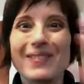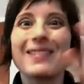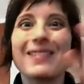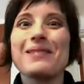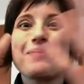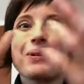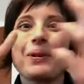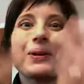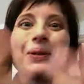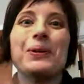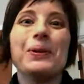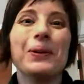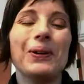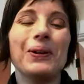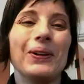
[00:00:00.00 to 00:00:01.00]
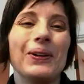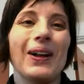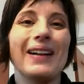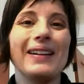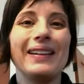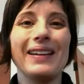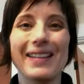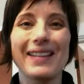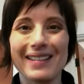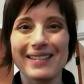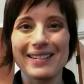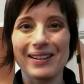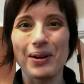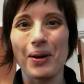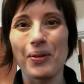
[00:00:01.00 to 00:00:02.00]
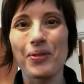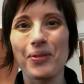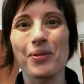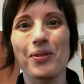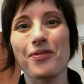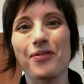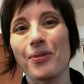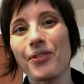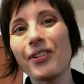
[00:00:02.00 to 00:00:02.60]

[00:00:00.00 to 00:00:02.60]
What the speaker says: super cool ideas to crowdsource for